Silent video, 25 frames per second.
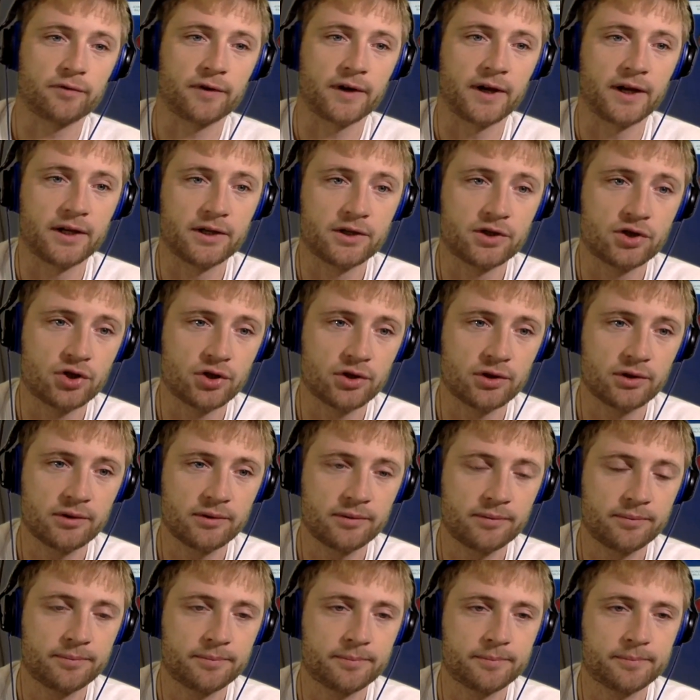of
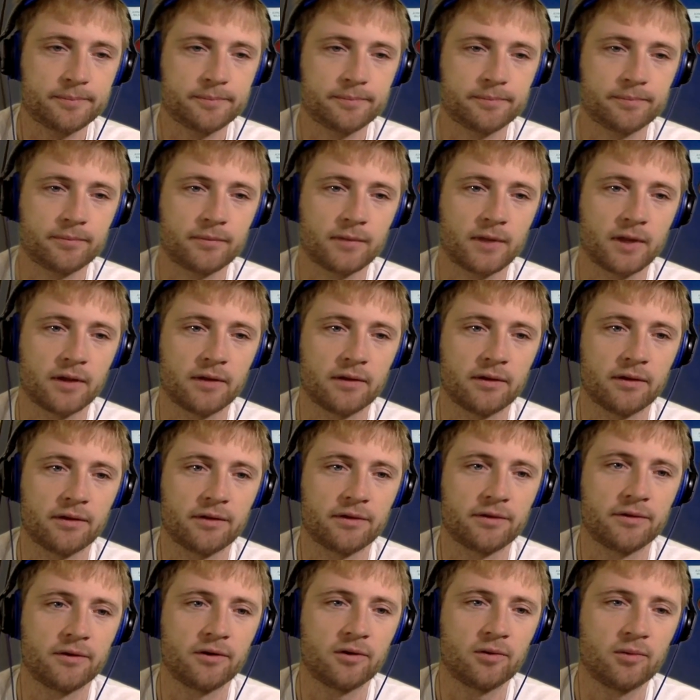engine, the
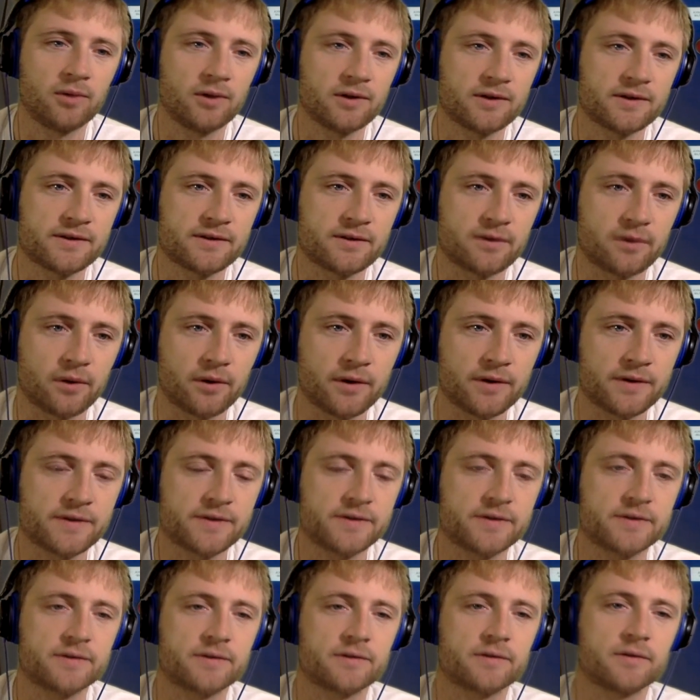thermal
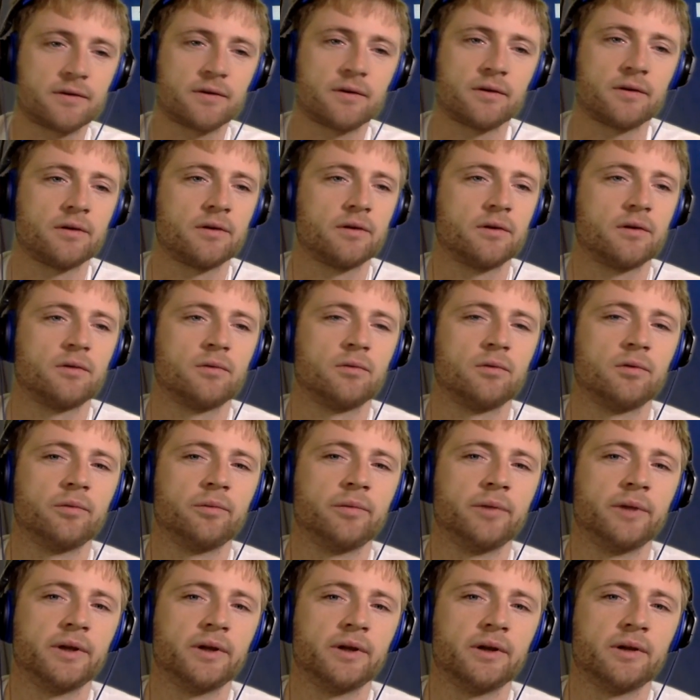stress will
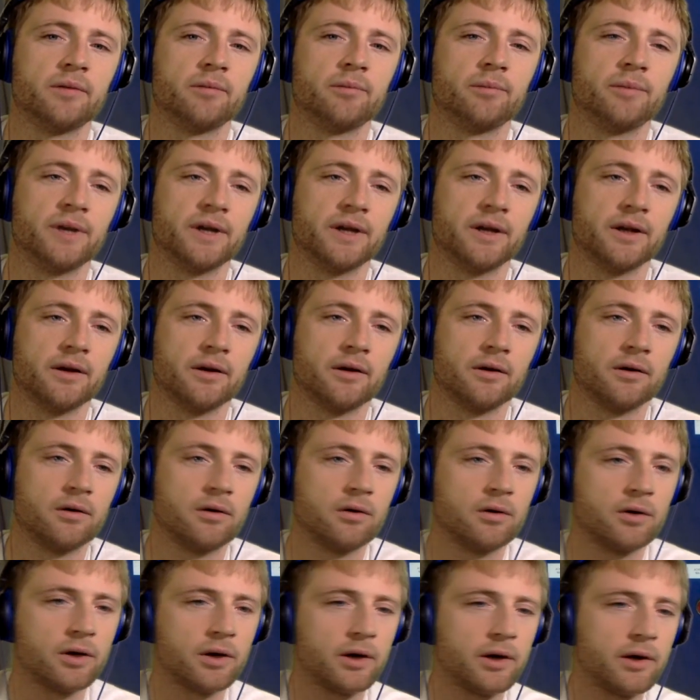be bigger,
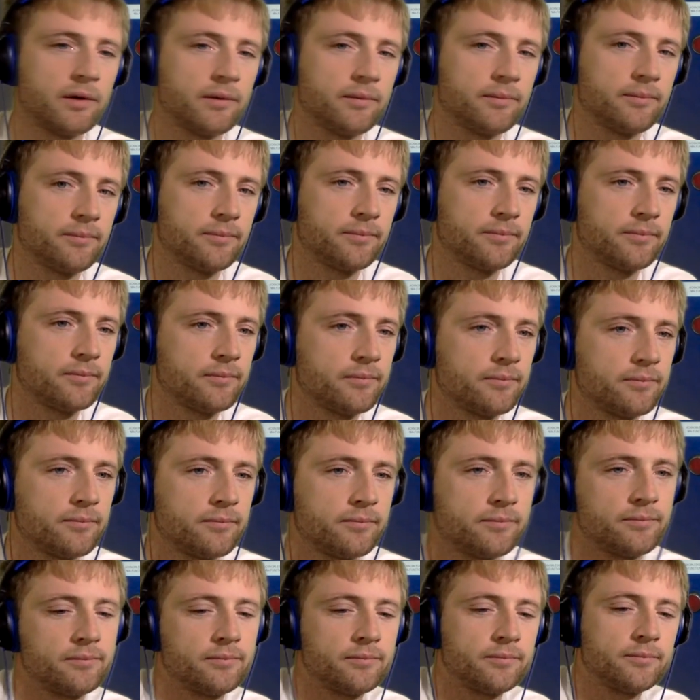okay?
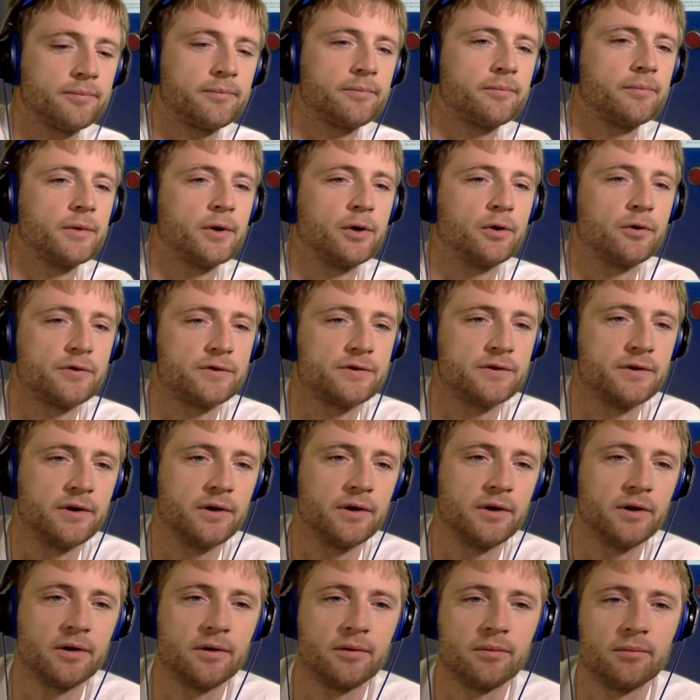Because
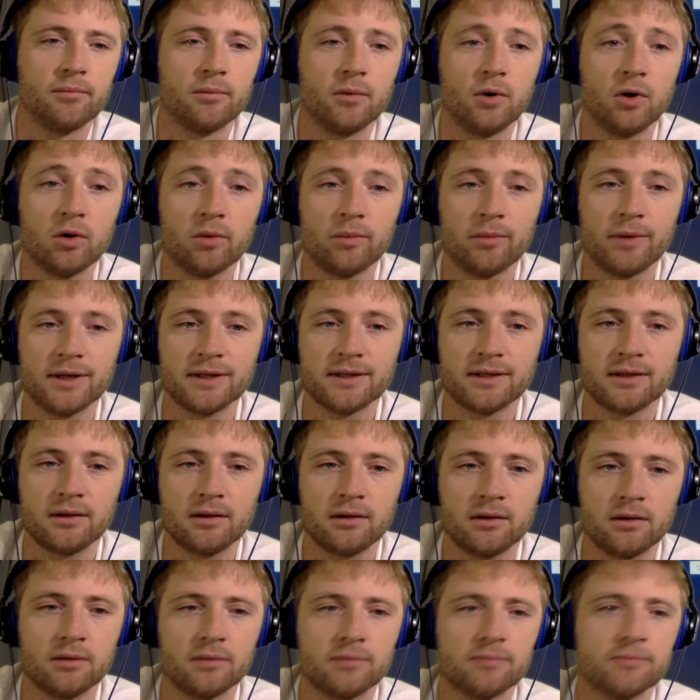there are more
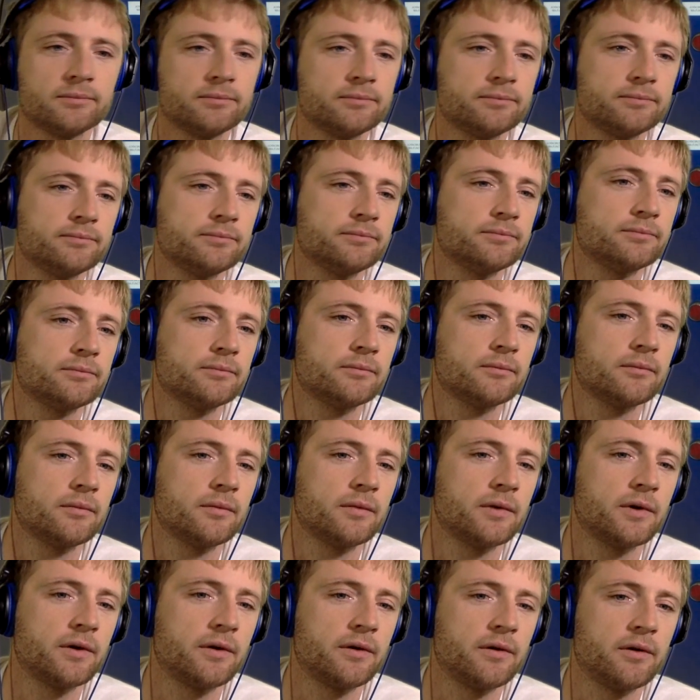metal,
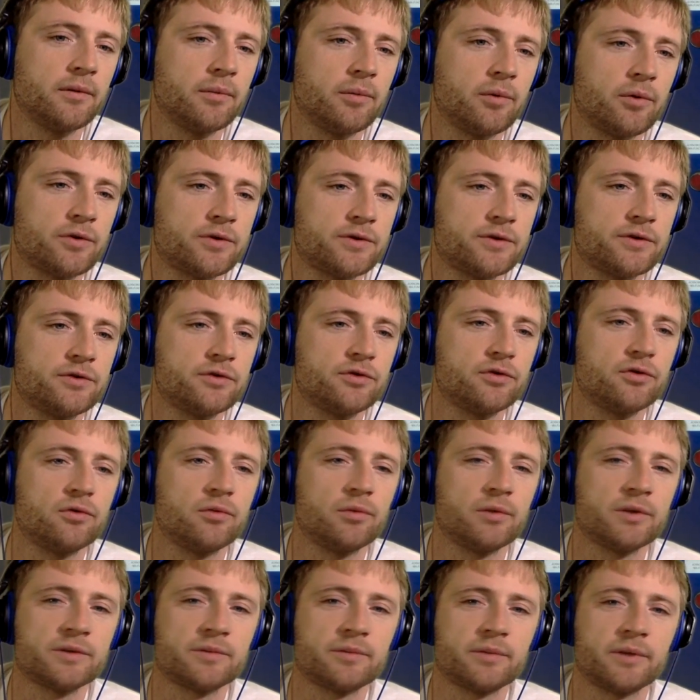the procedure
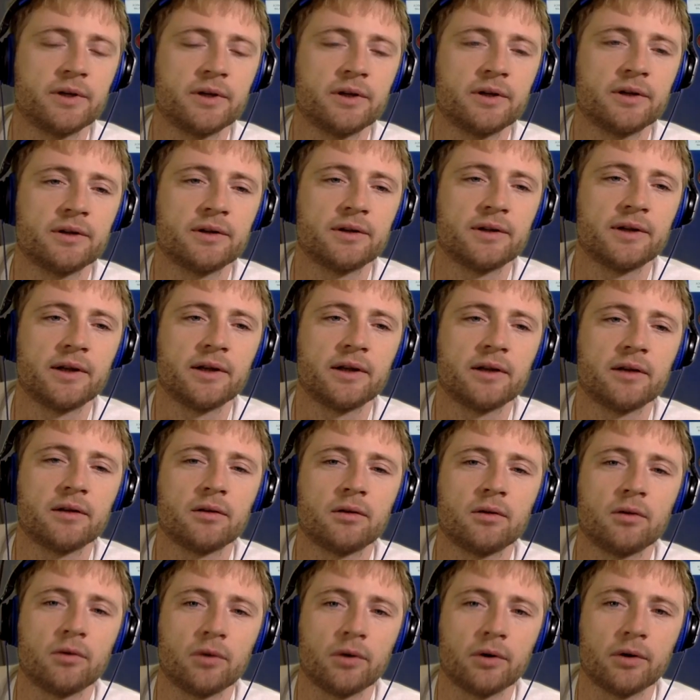must be take
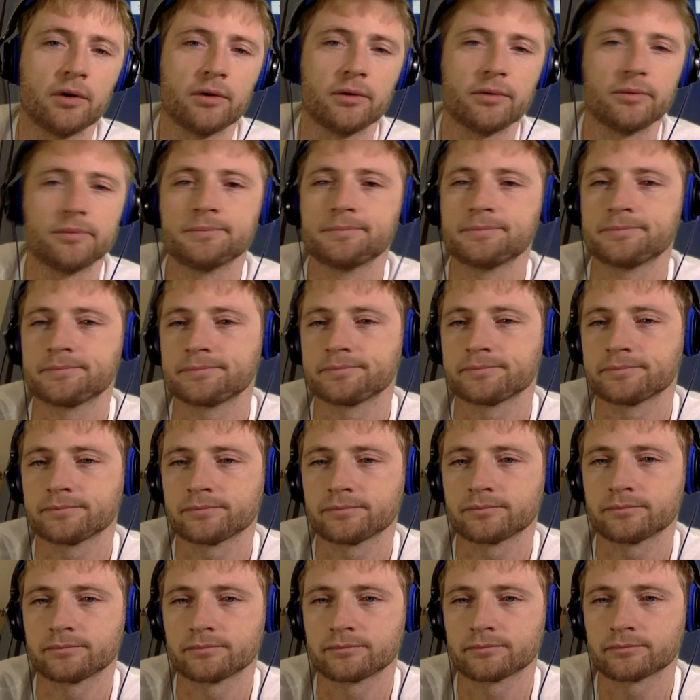longer.
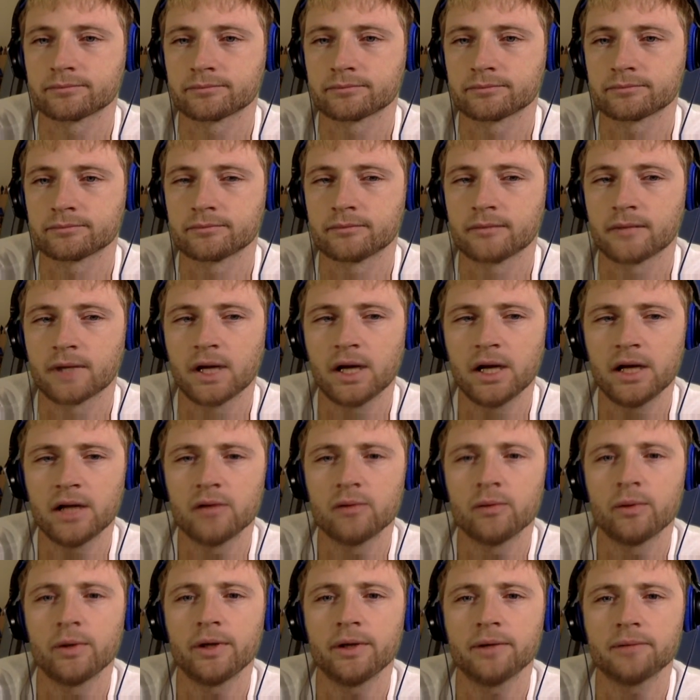
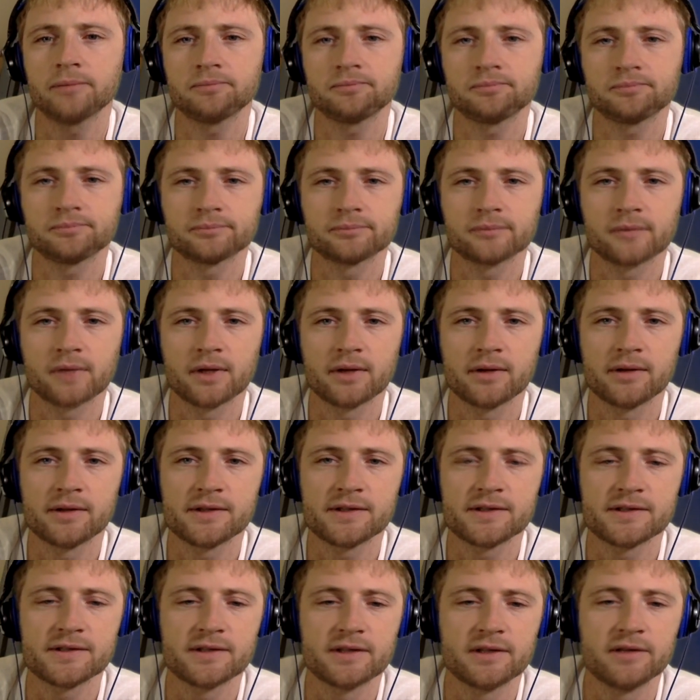Anyway,
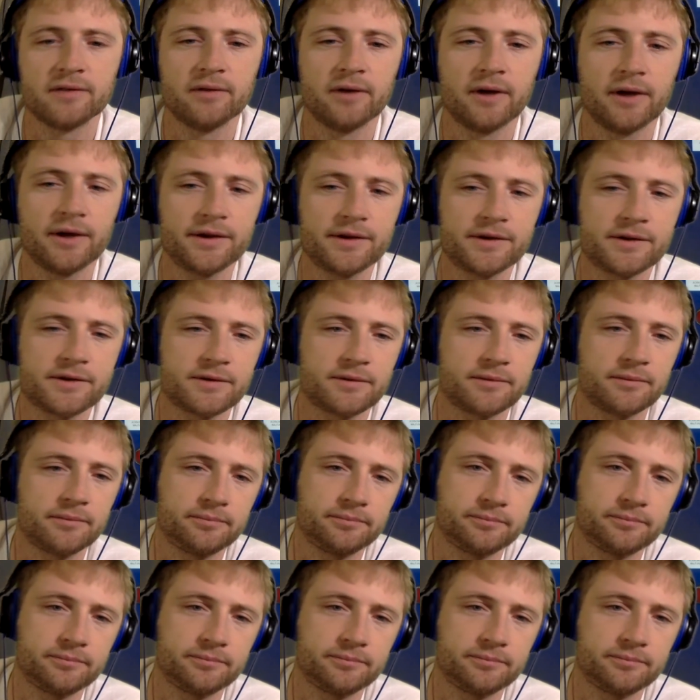this is the device,